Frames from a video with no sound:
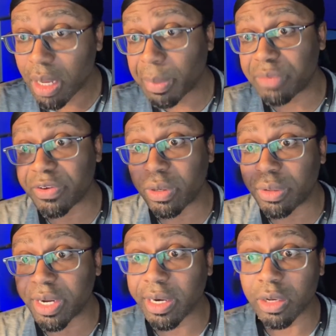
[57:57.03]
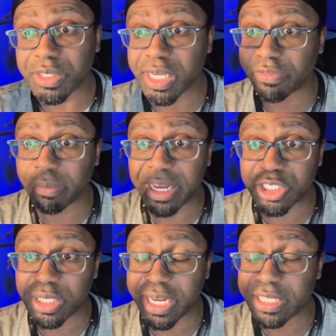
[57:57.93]
But if you go there and go to the
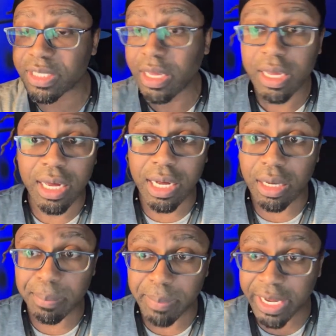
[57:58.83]
information desk, my